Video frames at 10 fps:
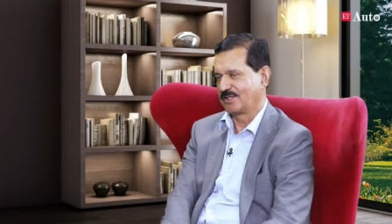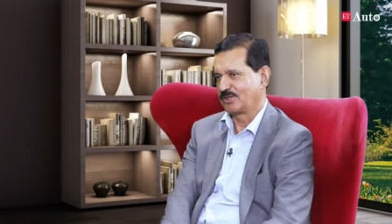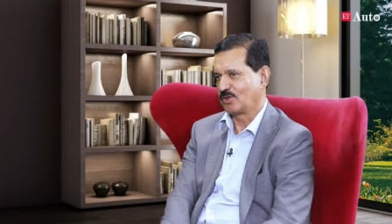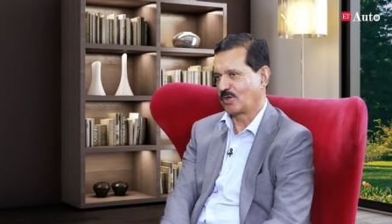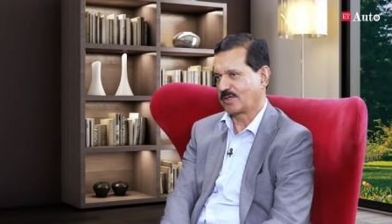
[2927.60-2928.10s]

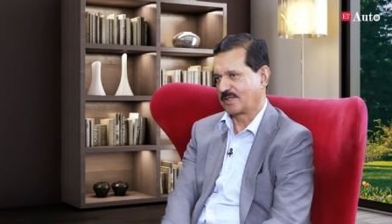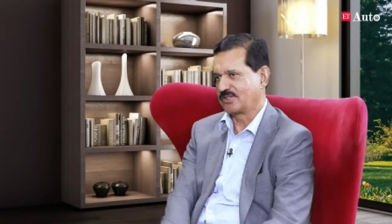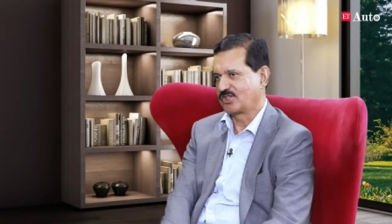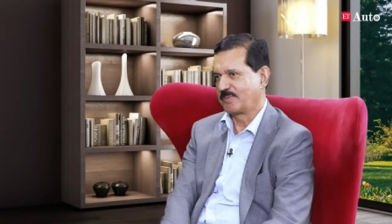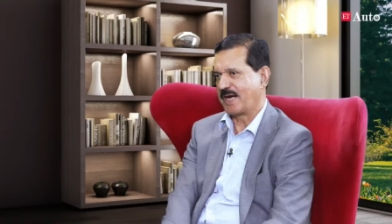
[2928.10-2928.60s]
your
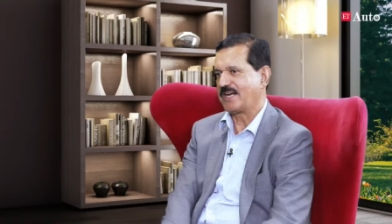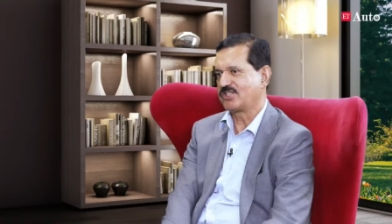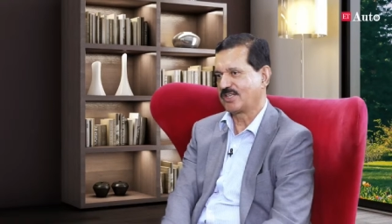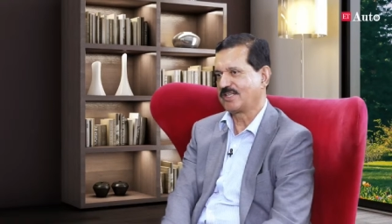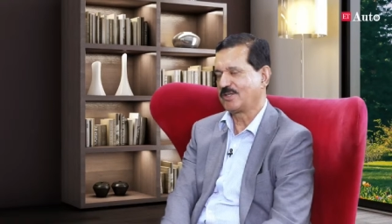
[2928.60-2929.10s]
brand
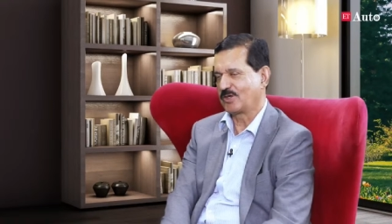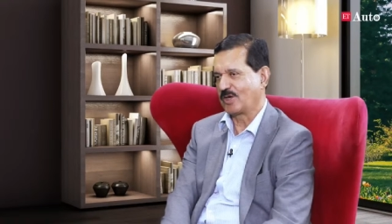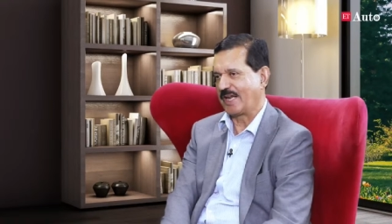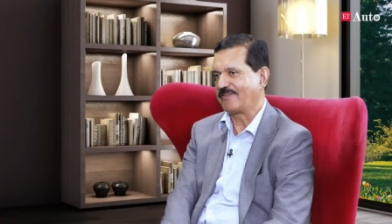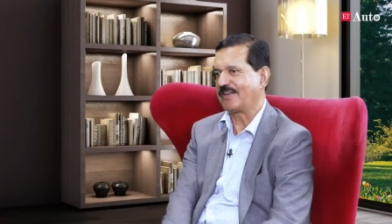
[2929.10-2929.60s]
journey or your
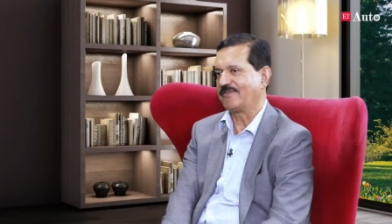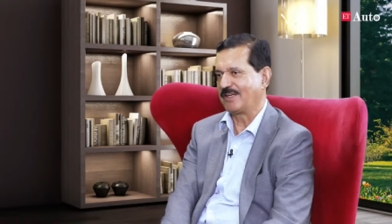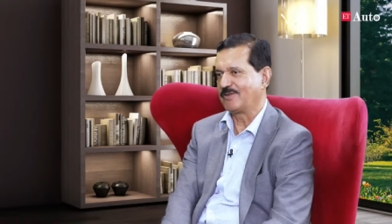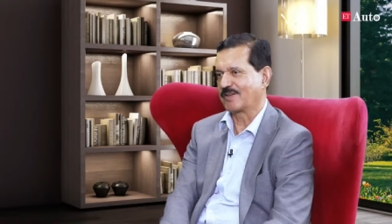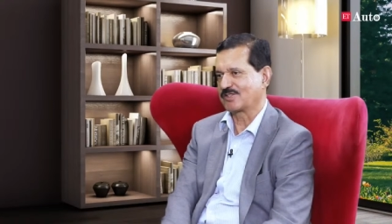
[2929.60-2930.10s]
lifetime
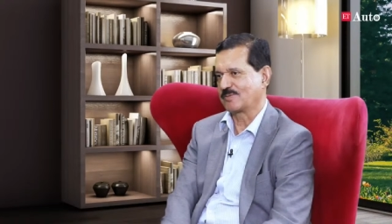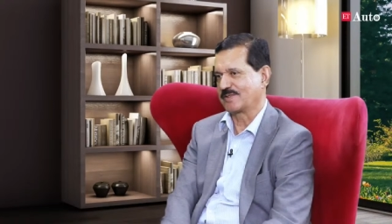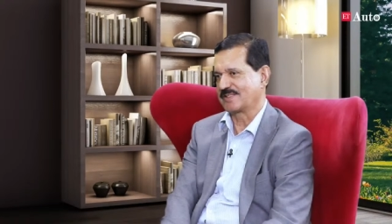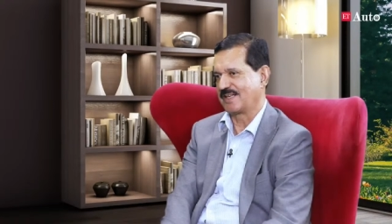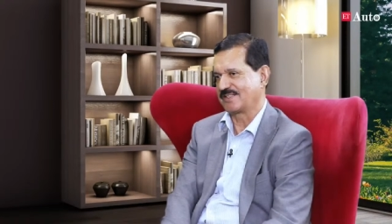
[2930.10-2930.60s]
value of customer
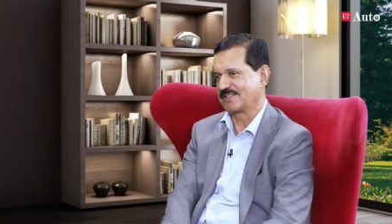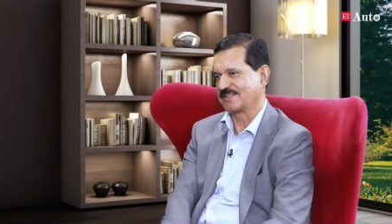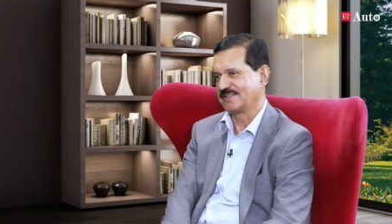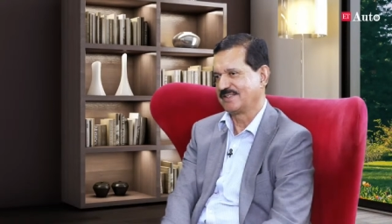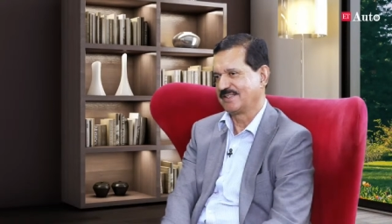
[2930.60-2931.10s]
is larger.
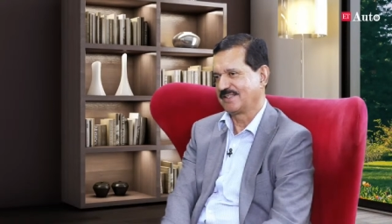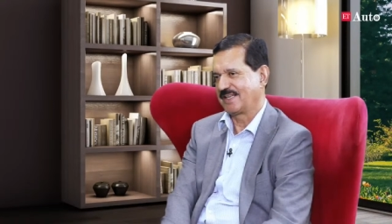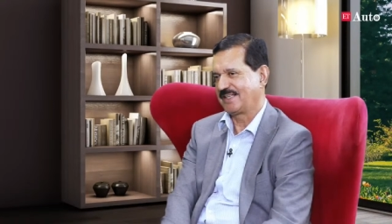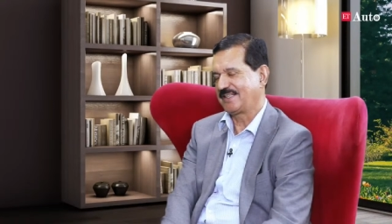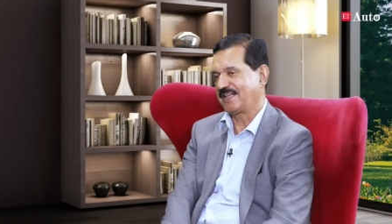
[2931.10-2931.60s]

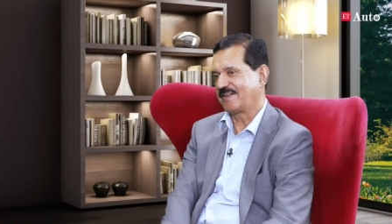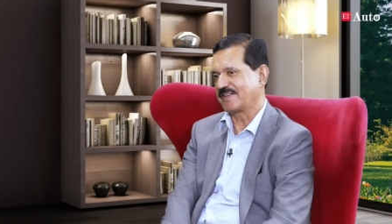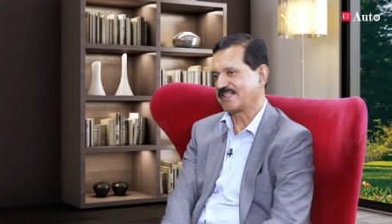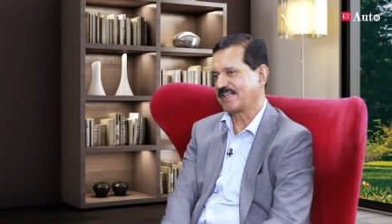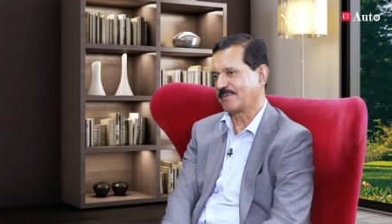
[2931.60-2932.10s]
Anything
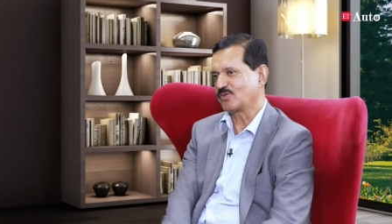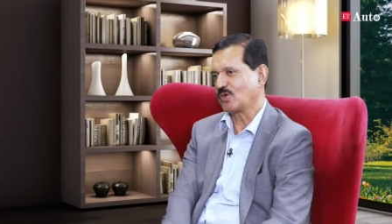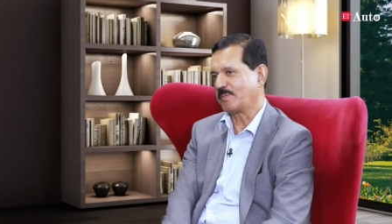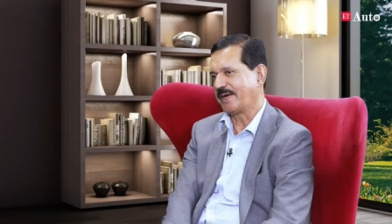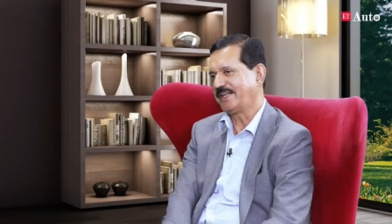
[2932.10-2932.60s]
interesting comes to
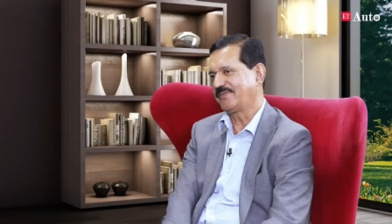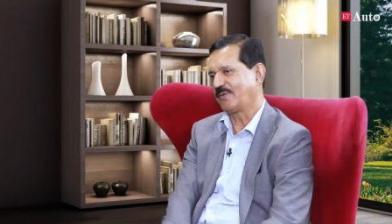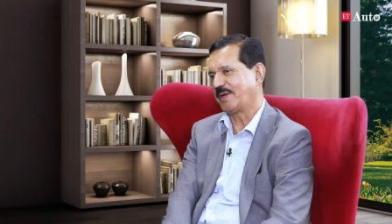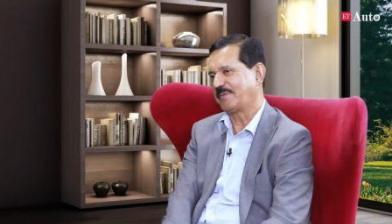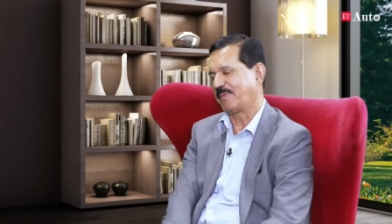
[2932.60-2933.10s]
your mind
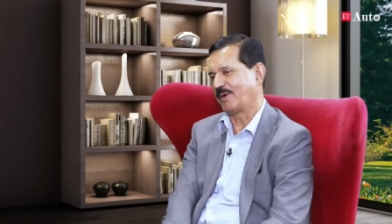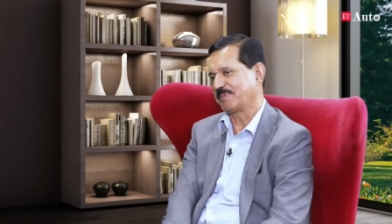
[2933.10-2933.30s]
from that point